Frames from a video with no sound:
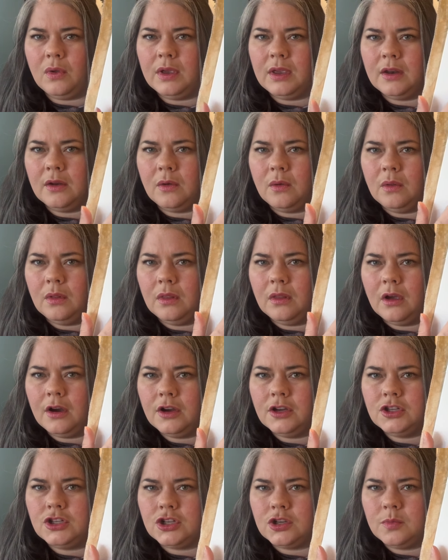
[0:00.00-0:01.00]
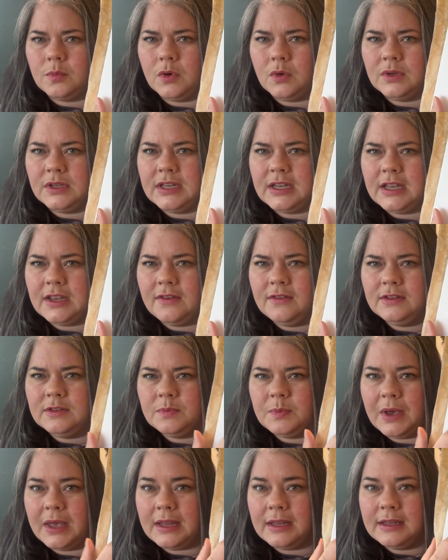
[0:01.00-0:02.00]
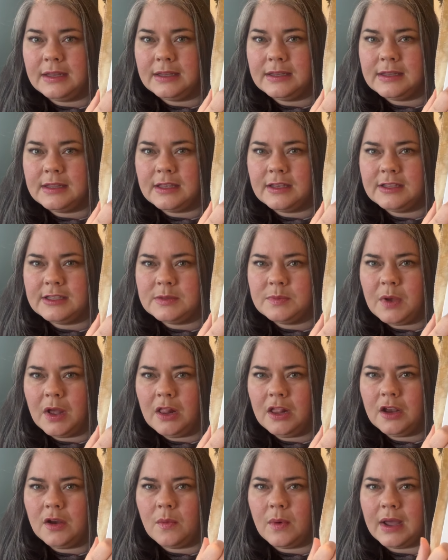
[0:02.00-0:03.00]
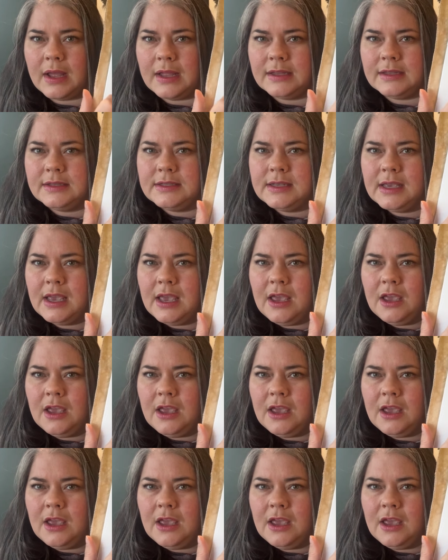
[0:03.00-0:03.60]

you know, larger motifs, but the smaller ones